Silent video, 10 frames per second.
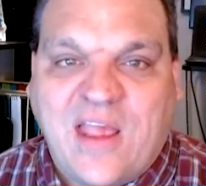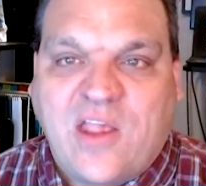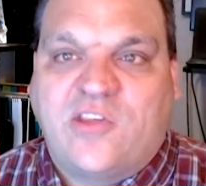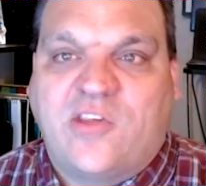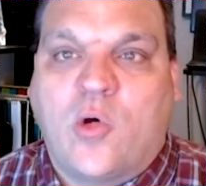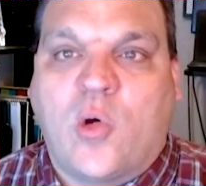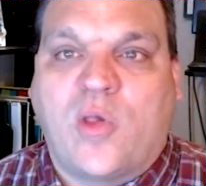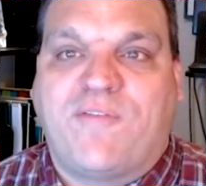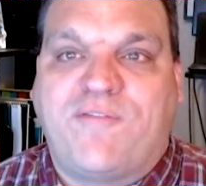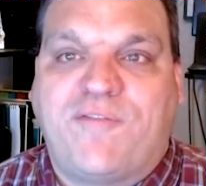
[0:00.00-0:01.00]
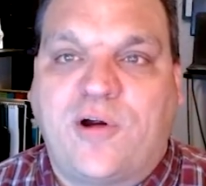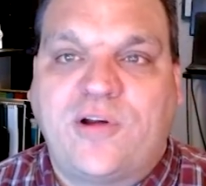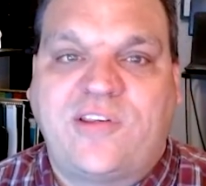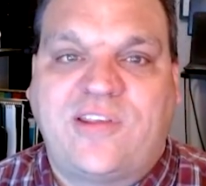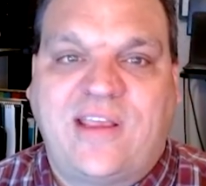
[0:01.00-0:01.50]
So the
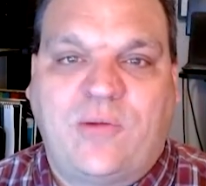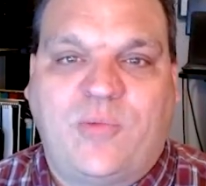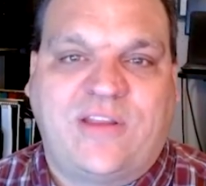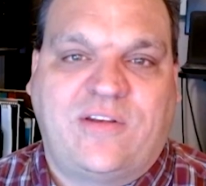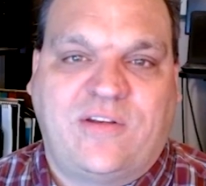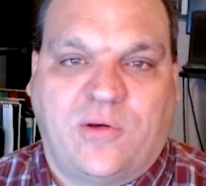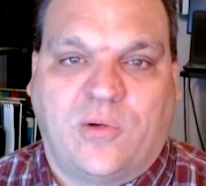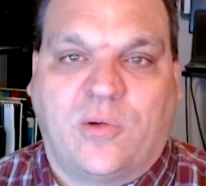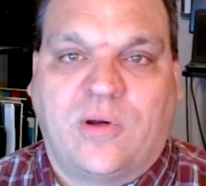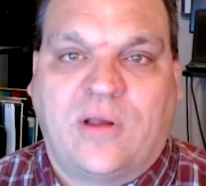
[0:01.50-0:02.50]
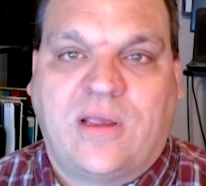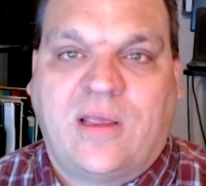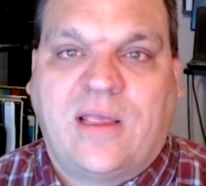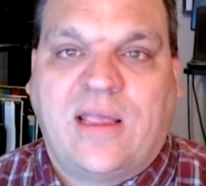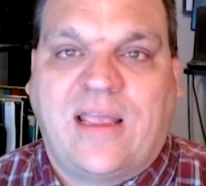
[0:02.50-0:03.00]
first thing we do
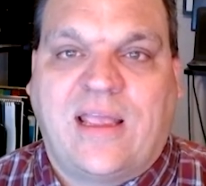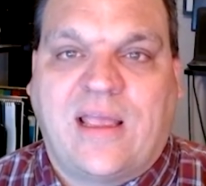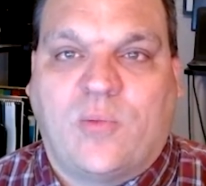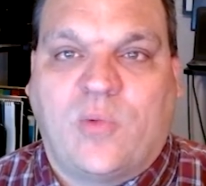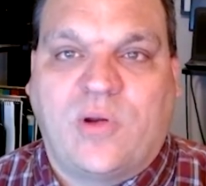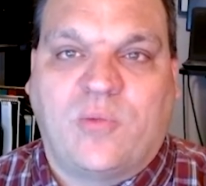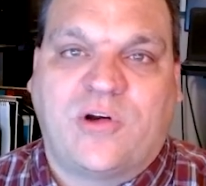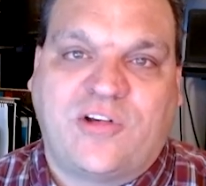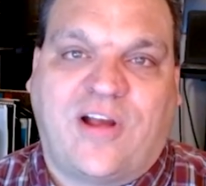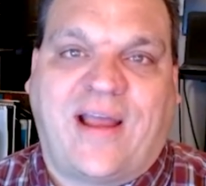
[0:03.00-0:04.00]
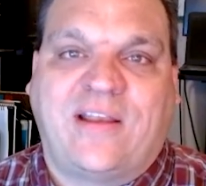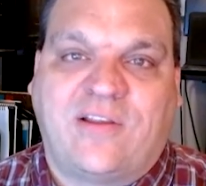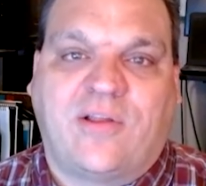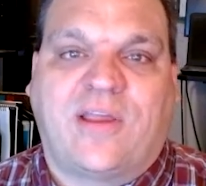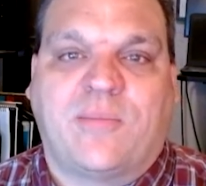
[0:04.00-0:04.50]
when we're trying to
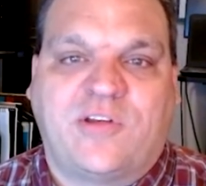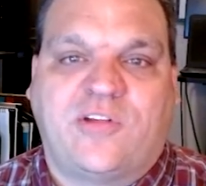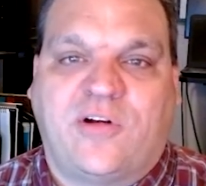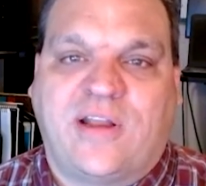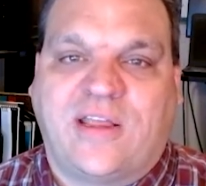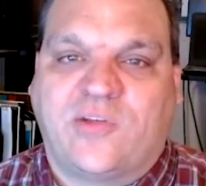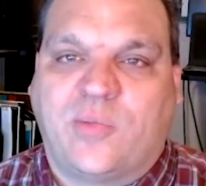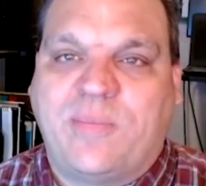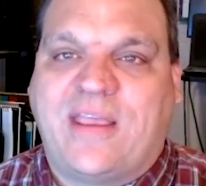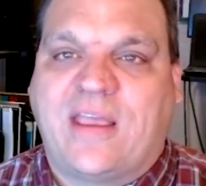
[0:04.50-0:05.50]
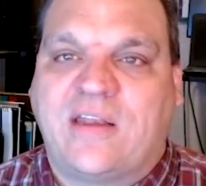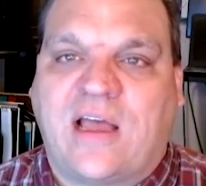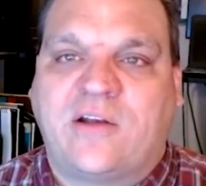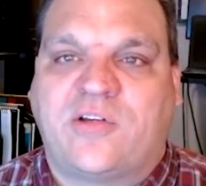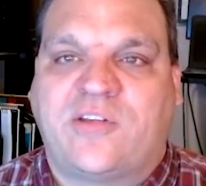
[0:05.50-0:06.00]
look at maturity is we begin to
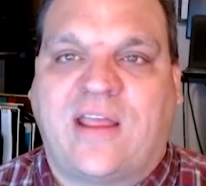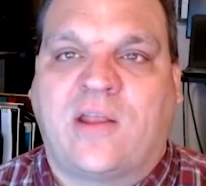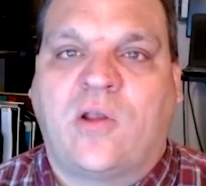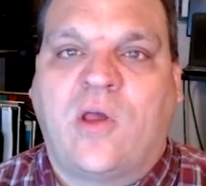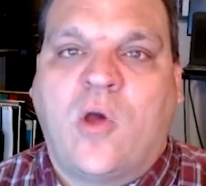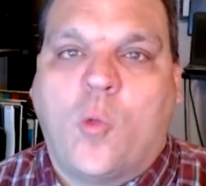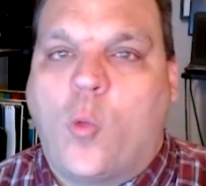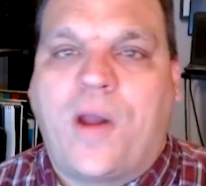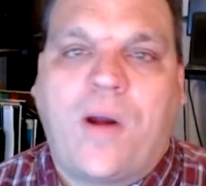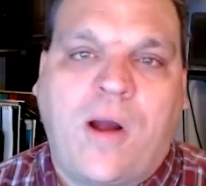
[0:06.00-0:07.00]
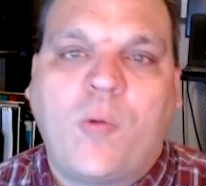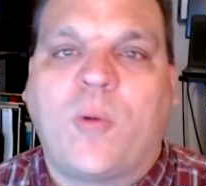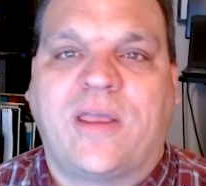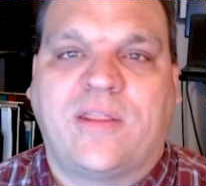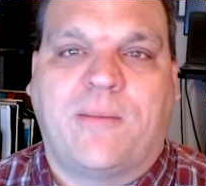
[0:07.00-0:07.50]
understand, where are
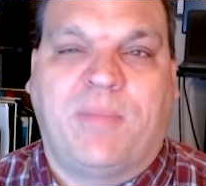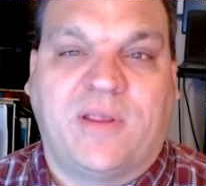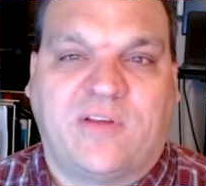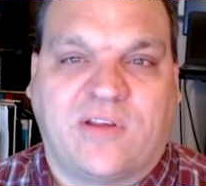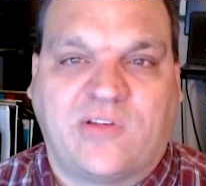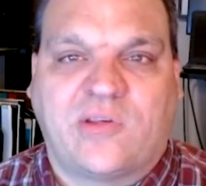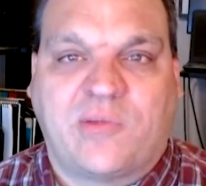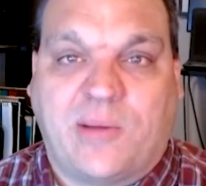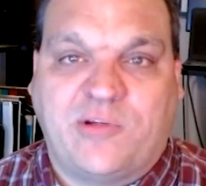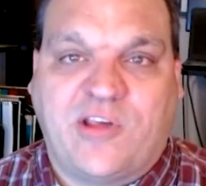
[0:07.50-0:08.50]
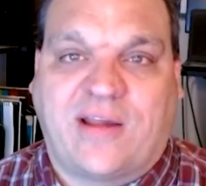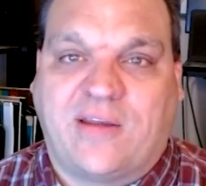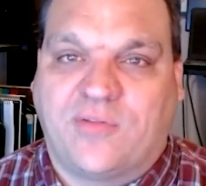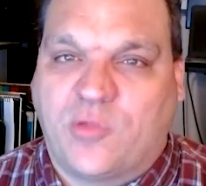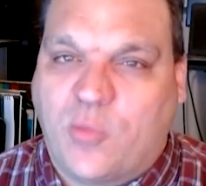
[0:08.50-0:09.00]
we in the business
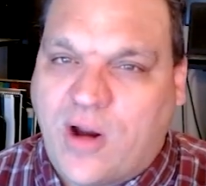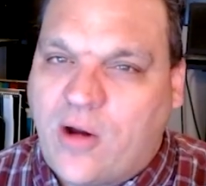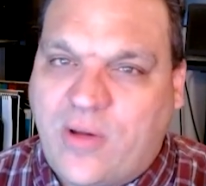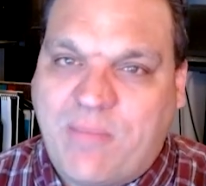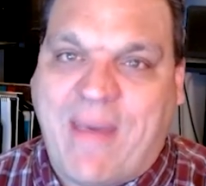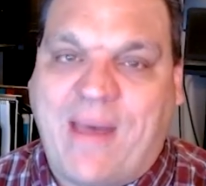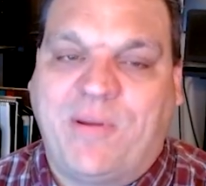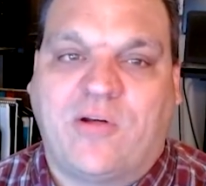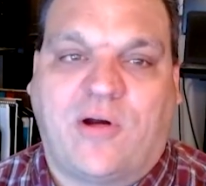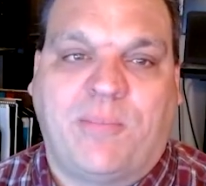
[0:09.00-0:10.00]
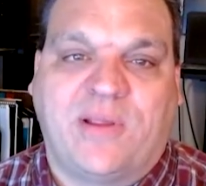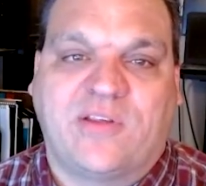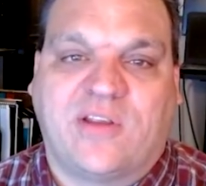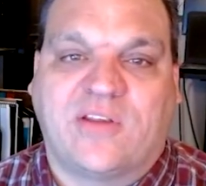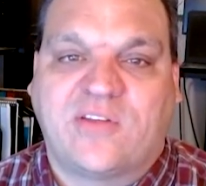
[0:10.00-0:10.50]
objectives? Where are we mapping to our
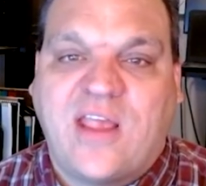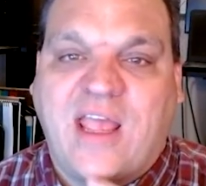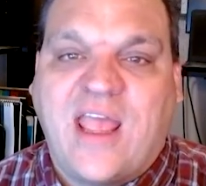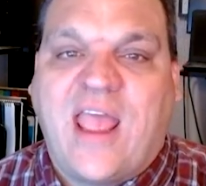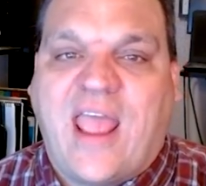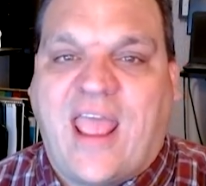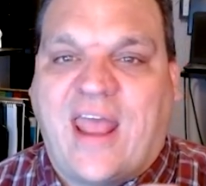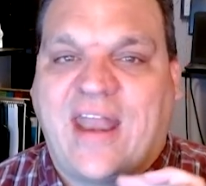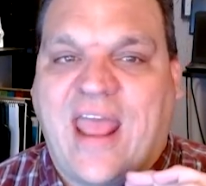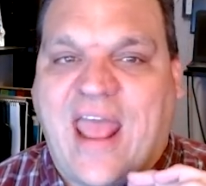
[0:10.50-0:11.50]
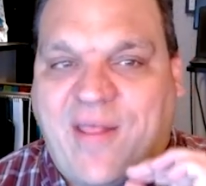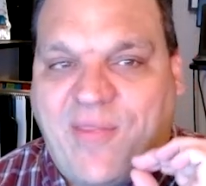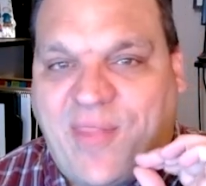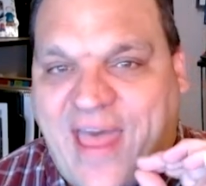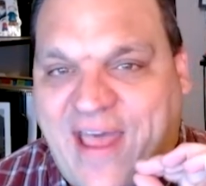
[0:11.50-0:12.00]
business? And
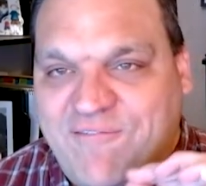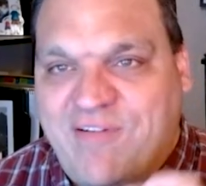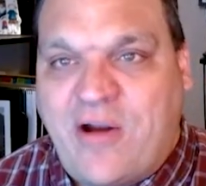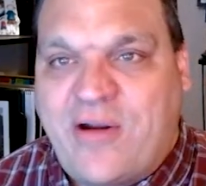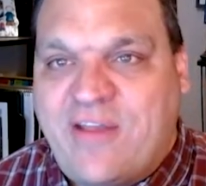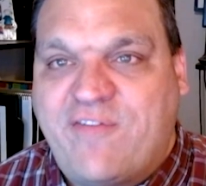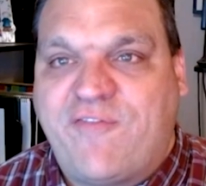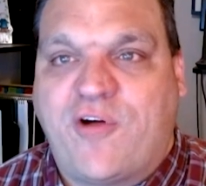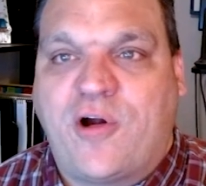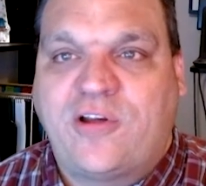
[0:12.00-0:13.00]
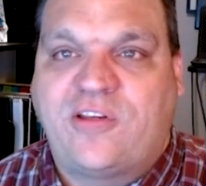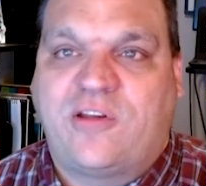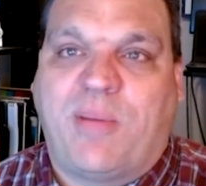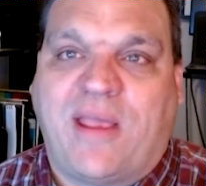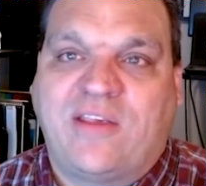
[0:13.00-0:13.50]
that very
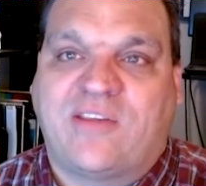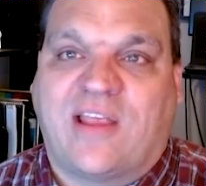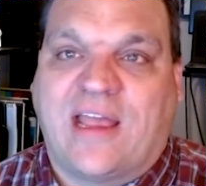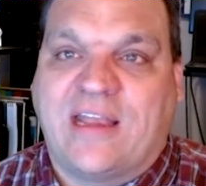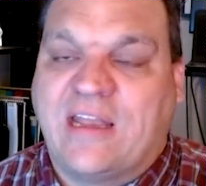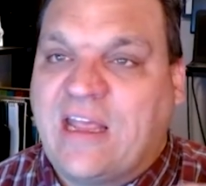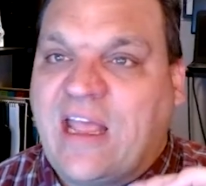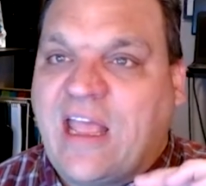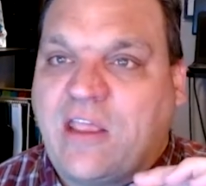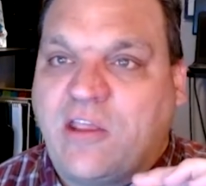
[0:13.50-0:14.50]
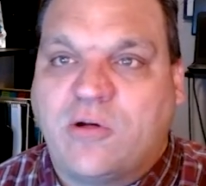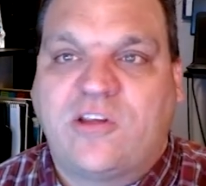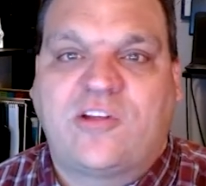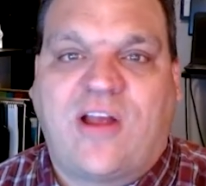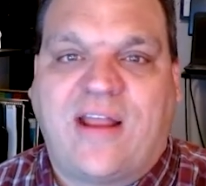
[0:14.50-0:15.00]
first baseline, you're
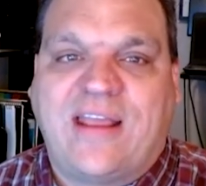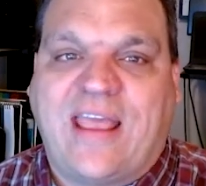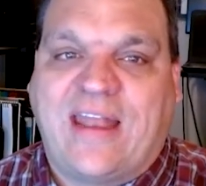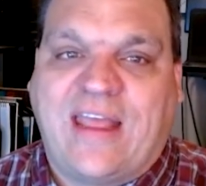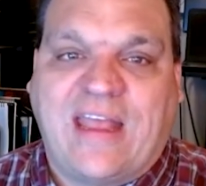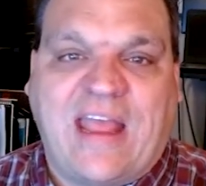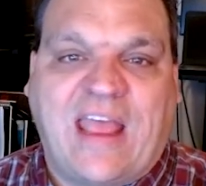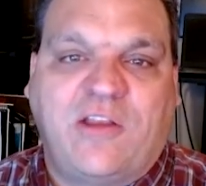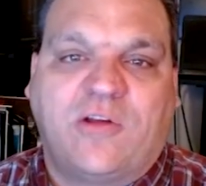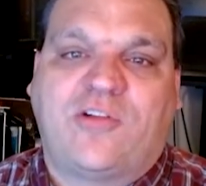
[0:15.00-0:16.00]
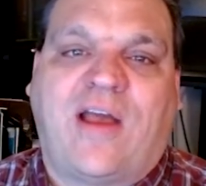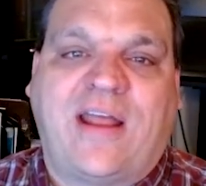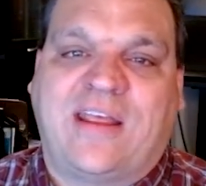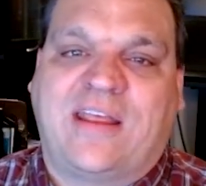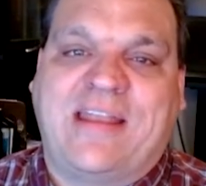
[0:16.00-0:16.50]
just trying to get in and you're trying
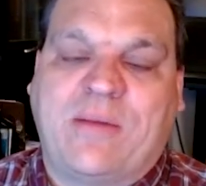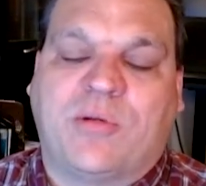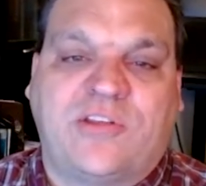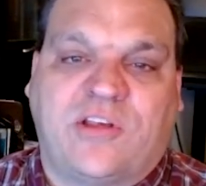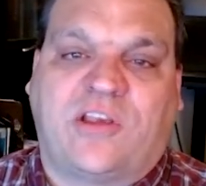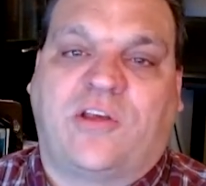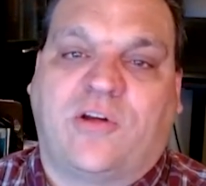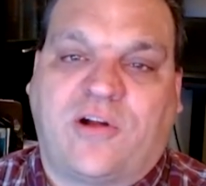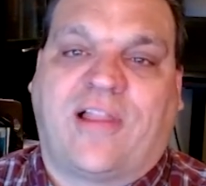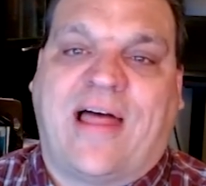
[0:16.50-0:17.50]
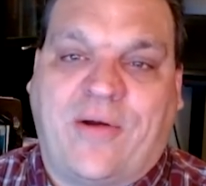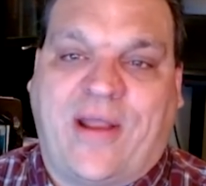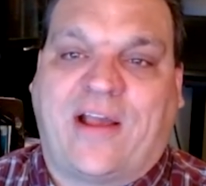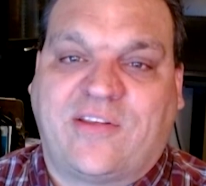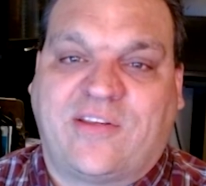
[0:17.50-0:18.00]
to enable secure cloud
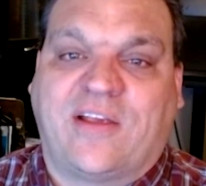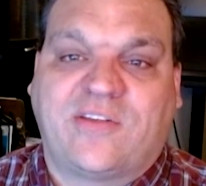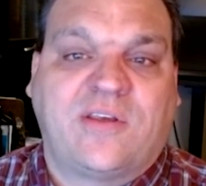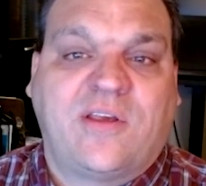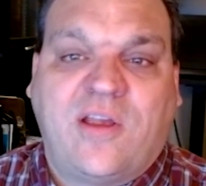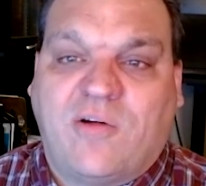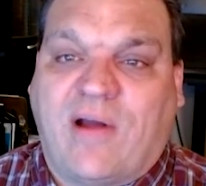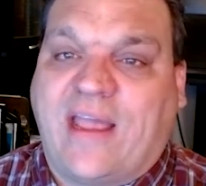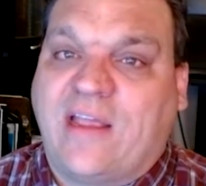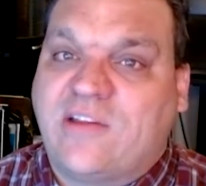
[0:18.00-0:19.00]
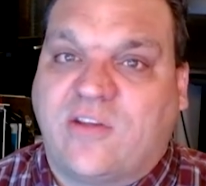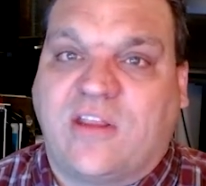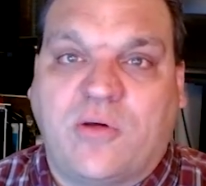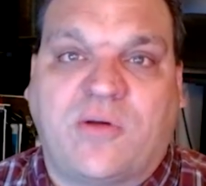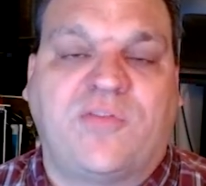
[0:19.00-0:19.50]
access, right? So
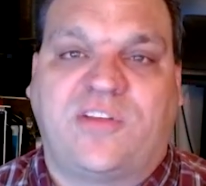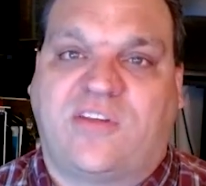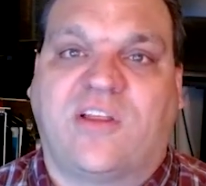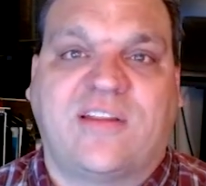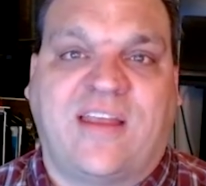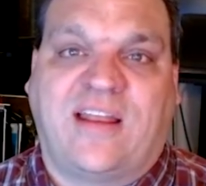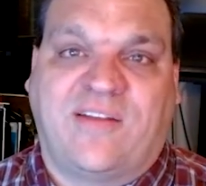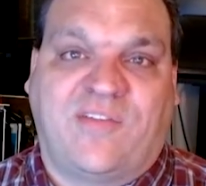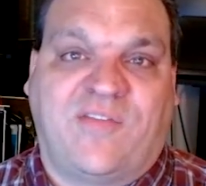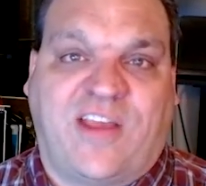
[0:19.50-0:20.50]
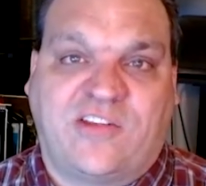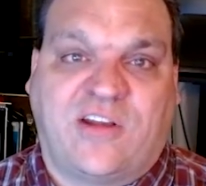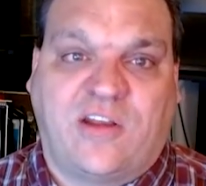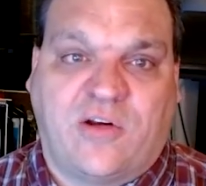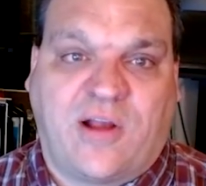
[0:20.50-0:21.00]
that you can facilitate innovation
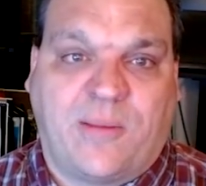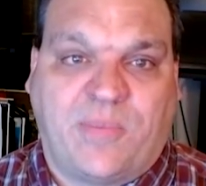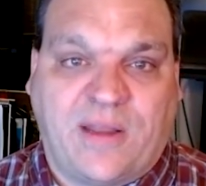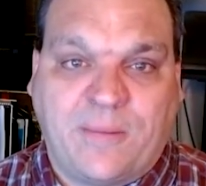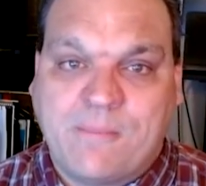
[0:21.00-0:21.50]
in your company.